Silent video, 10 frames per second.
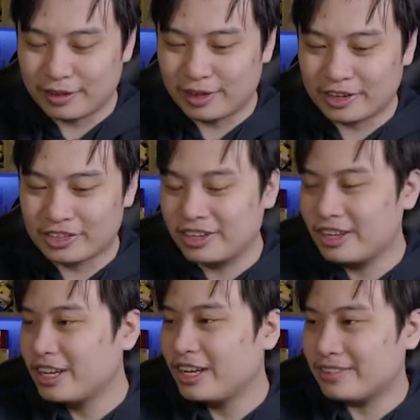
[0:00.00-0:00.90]
collection.
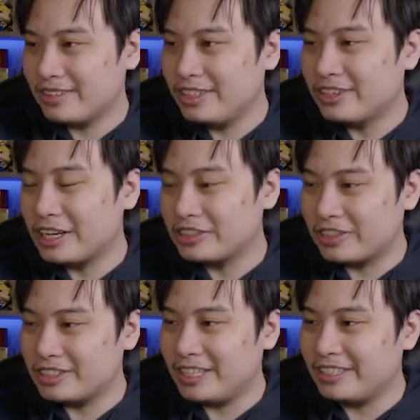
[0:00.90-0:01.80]
If only you guys were
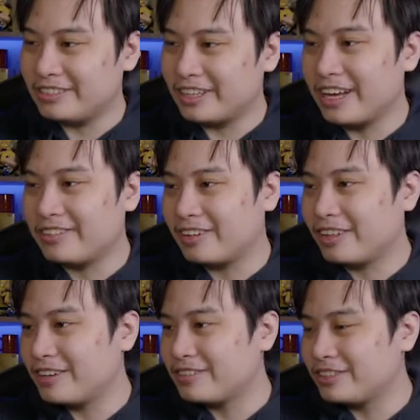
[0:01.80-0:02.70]
as easy to get in real
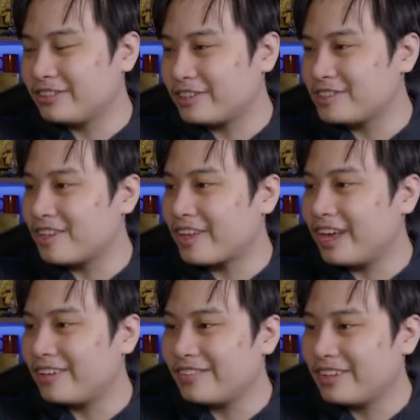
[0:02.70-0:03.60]
life as you were into the
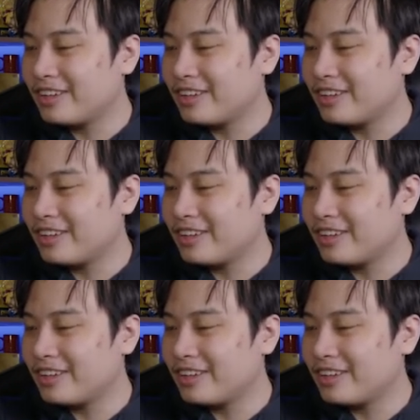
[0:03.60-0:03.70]
game.